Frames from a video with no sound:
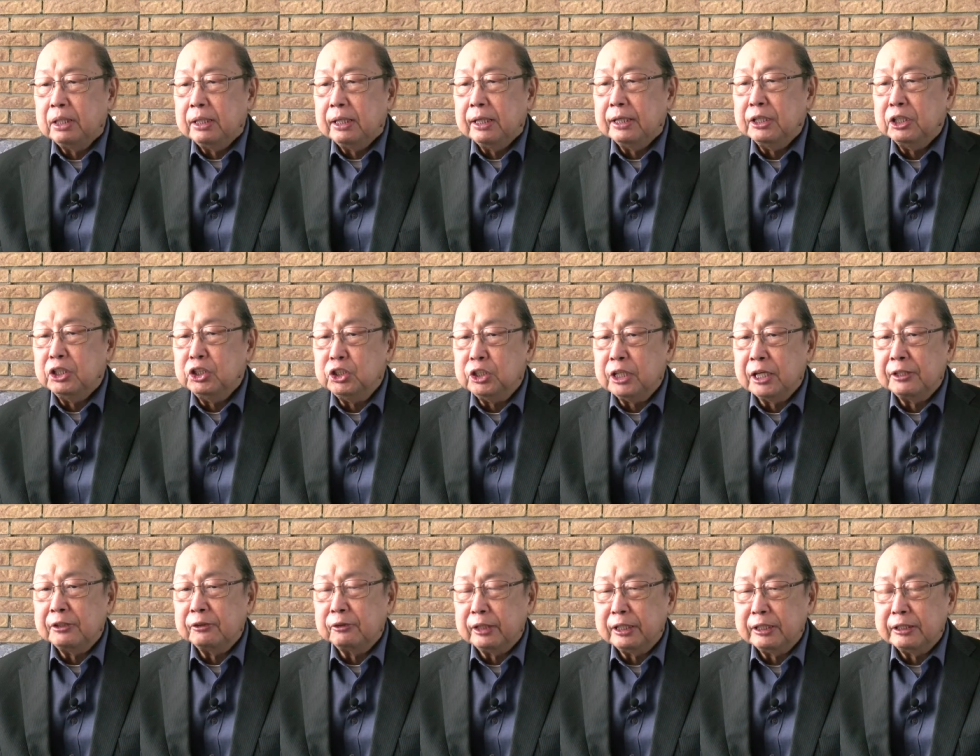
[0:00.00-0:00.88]
and in
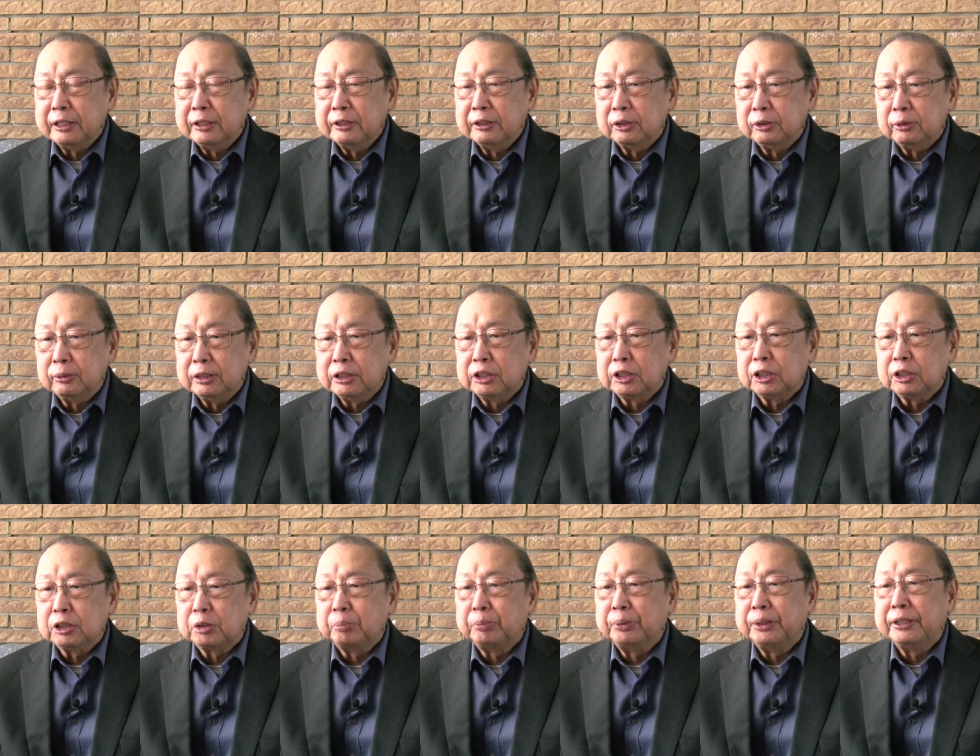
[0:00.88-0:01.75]
generating the rich
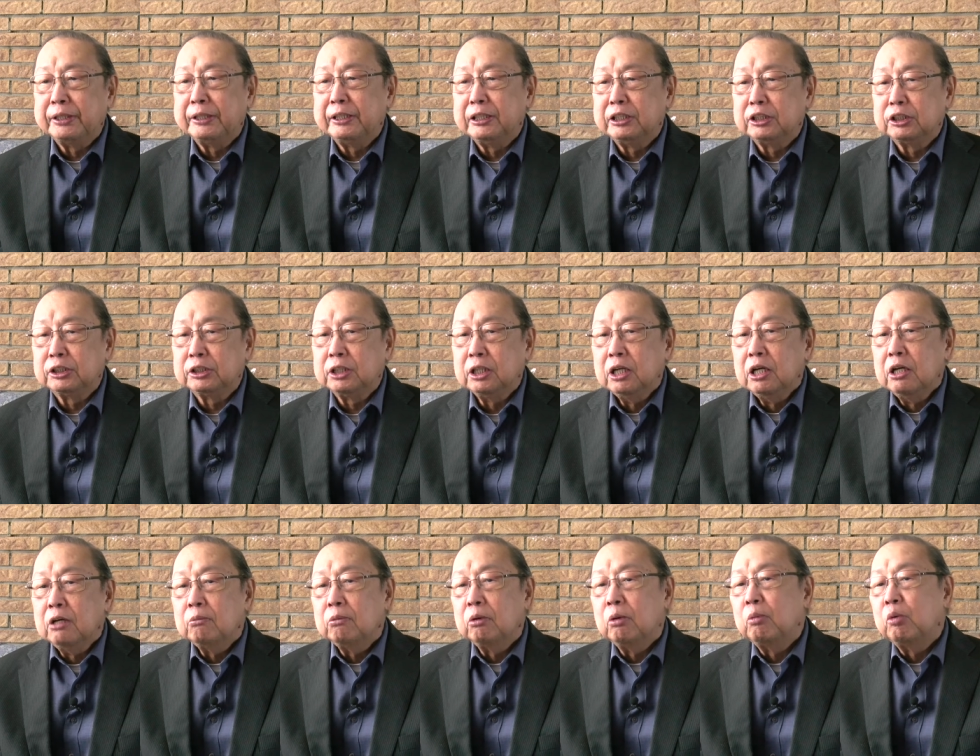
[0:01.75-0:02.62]
experience
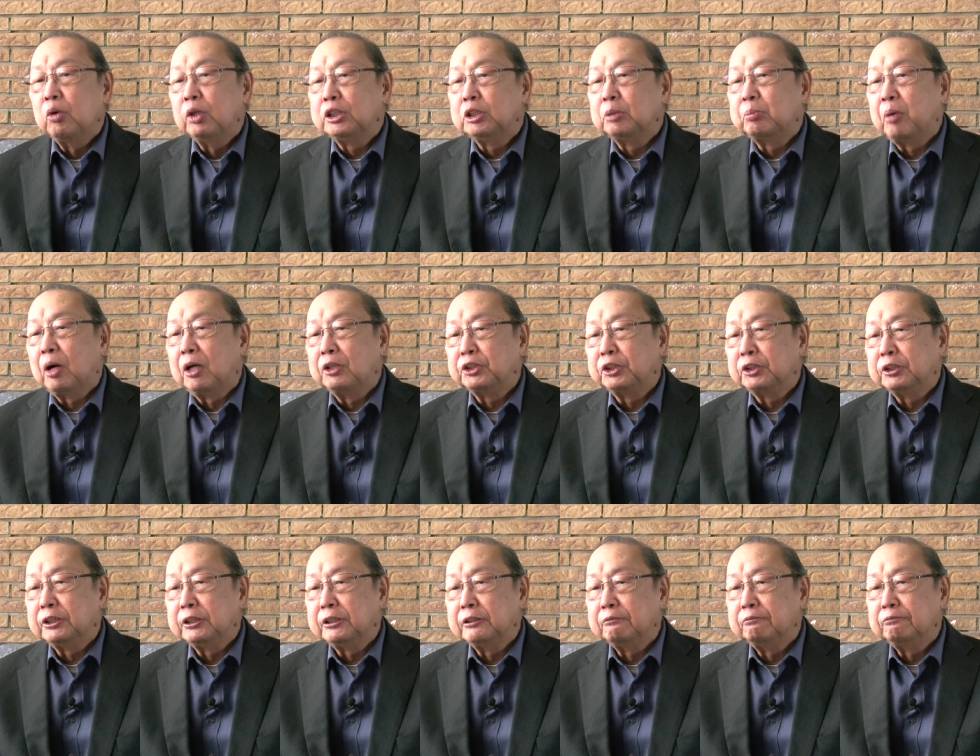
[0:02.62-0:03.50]
from which
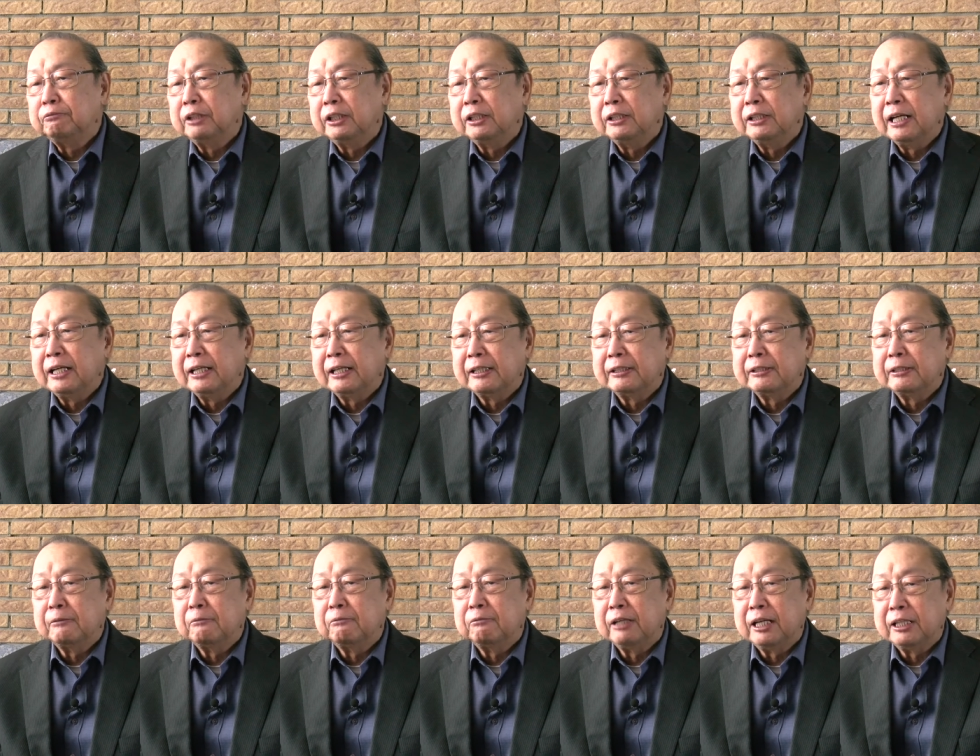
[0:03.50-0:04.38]
positive and
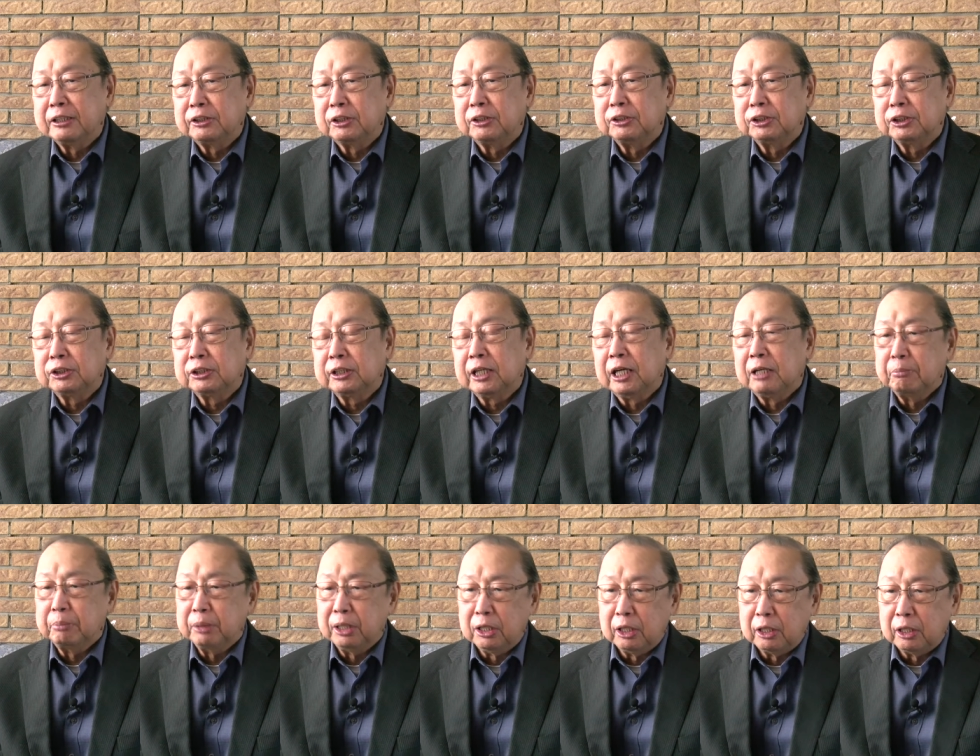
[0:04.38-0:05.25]
negative lessons can
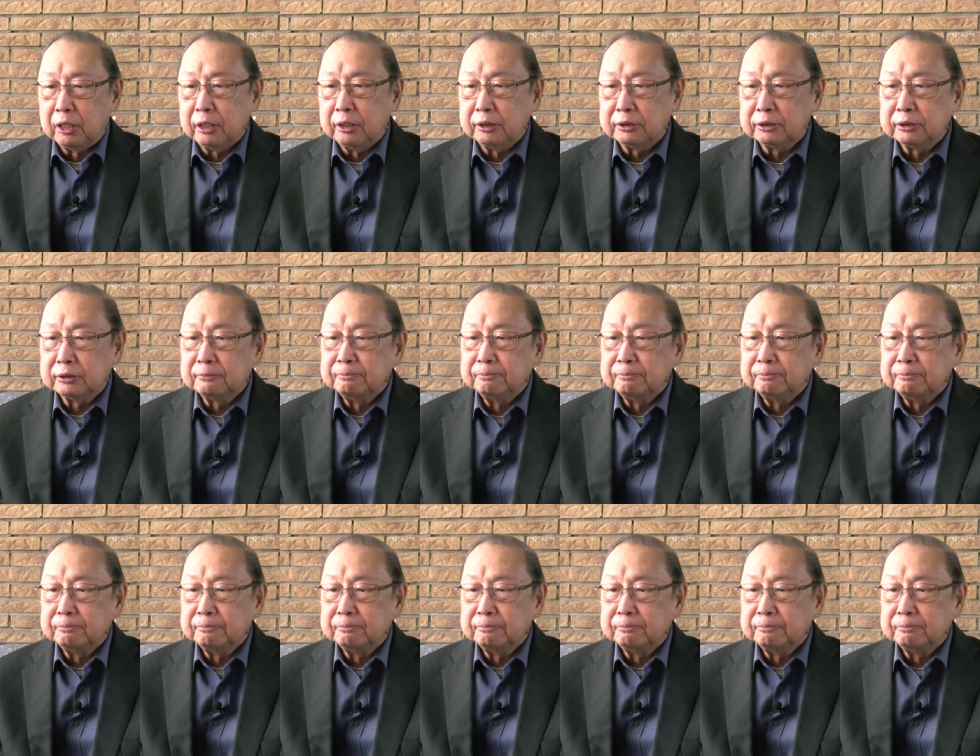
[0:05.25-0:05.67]
be learned.